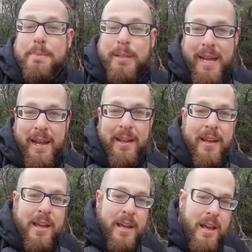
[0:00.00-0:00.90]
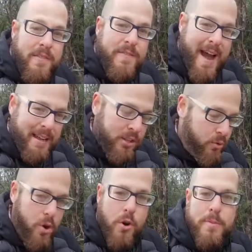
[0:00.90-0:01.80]
plant. In fact, the
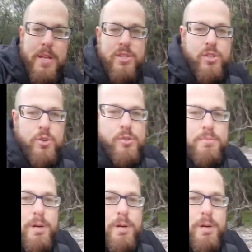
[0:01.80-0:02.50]
Romans used